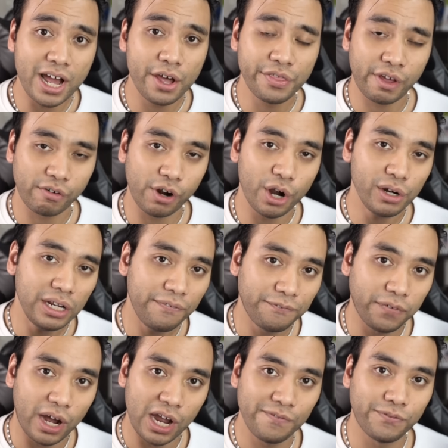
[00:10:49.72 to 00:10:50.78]
now there are only
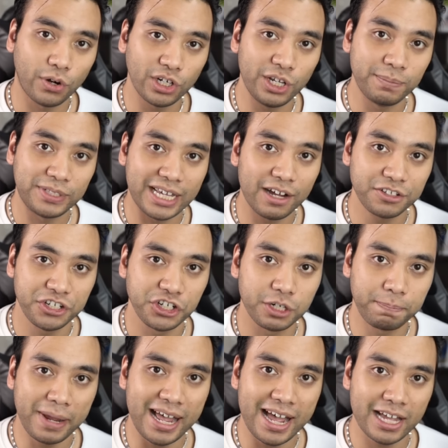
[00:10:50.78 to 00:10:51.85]
5 volumes out in
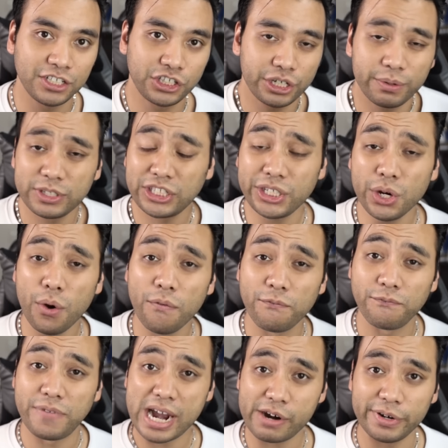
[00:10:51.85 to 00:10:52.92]
Japan, so it's still
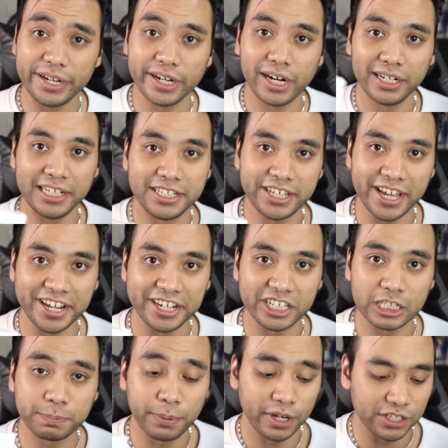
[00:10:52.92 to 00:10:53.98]
very early
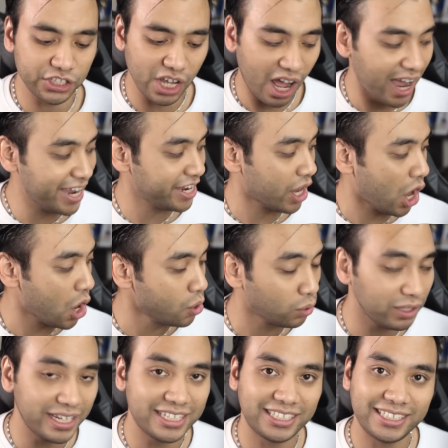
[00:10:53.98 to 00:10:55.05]
days, but I
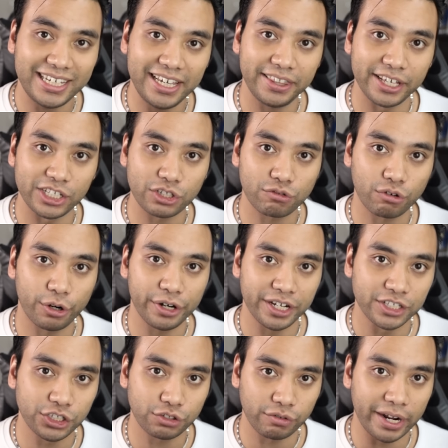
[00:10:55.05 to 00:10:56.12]
only see this
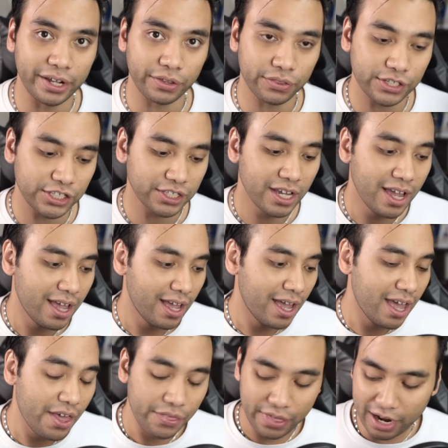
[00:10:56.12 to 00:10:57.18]
growing in strengths.
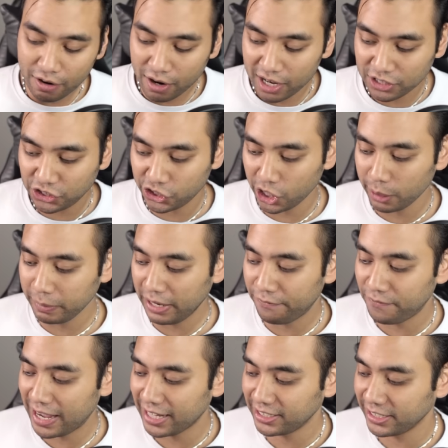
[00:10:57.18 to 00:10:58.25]
There are so
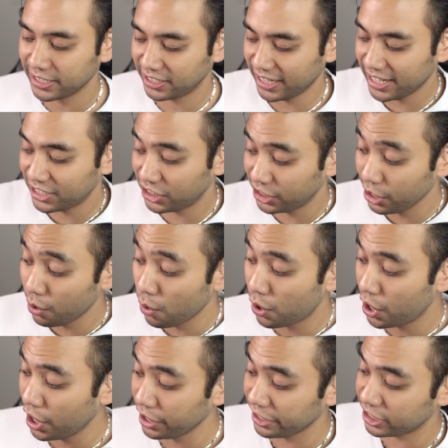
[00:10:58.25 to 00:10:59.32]
many facets it
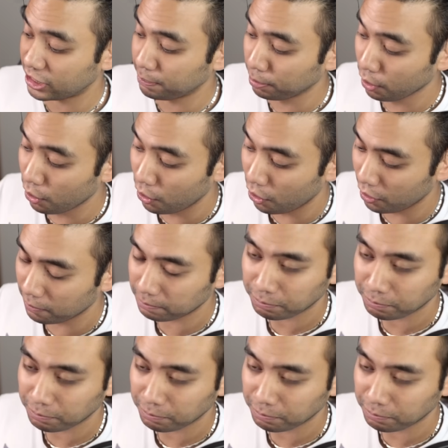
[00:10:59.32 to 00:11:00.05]
still could explore.